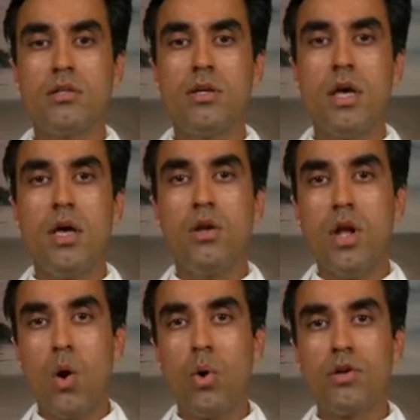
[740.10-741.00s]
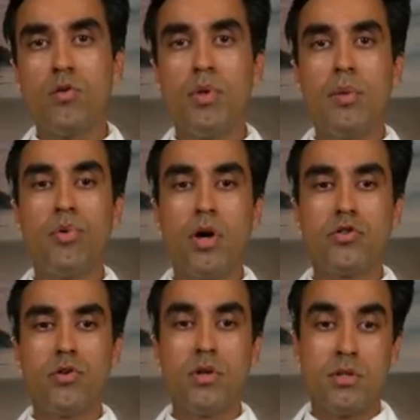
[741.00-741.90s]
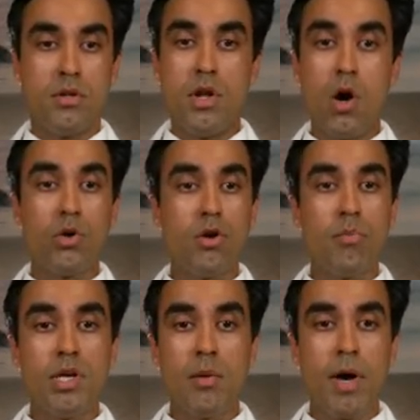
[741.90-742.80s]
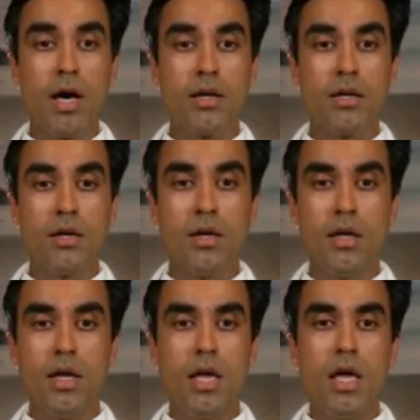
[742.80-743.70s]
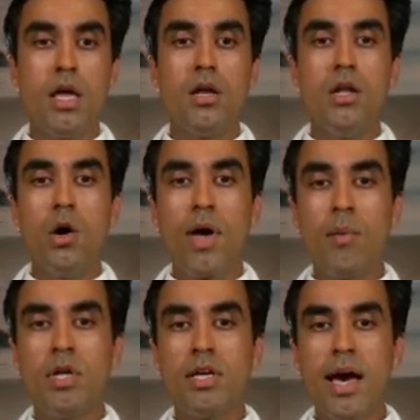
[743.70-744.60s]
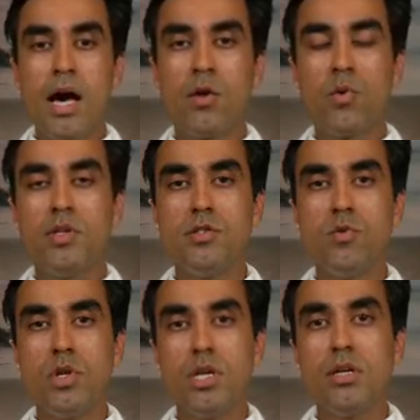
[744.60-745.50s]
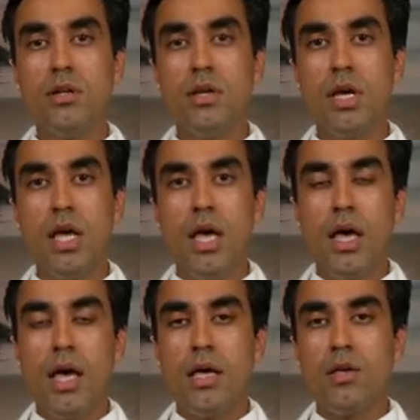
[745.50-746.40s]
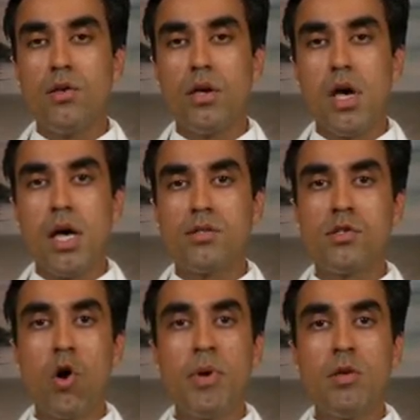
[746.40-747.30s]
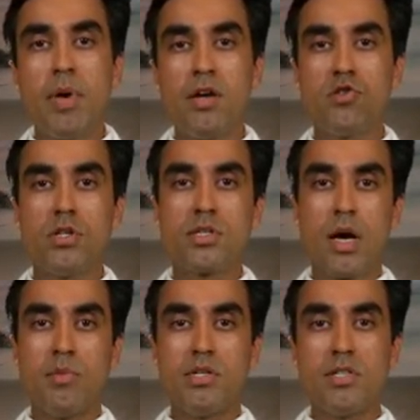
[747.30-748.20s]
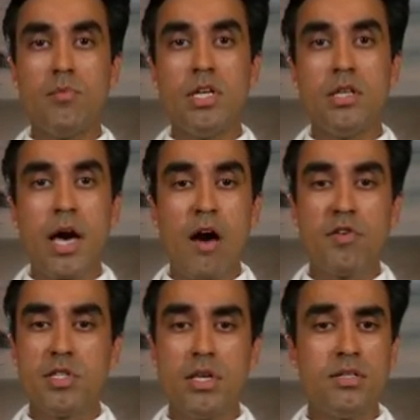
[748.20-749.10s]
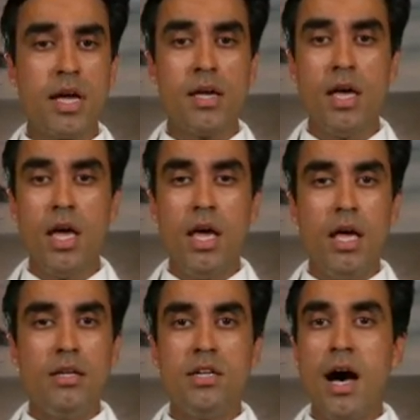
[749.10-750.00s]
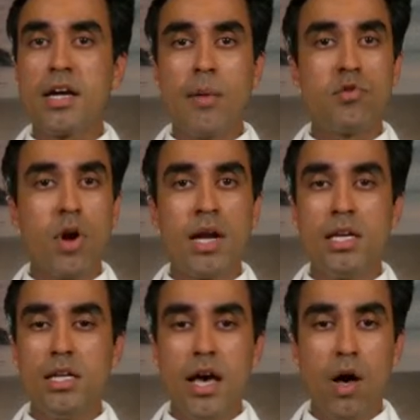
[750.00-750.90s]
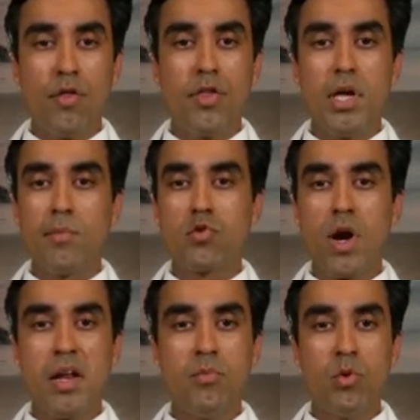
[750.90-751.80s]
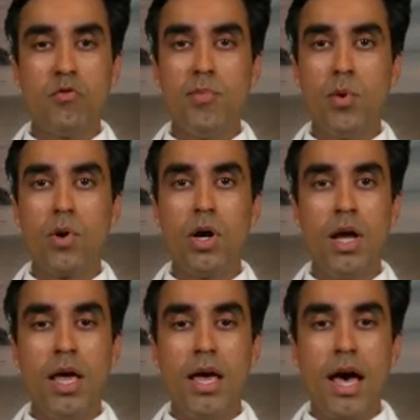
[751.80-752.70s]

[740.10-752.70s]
is, know what your blood pressure is, know your BMI. Know how many calories you need. So many patients come to see me in the office and they say, Doc, I'm trying to eat healthy, I'm trying to move more,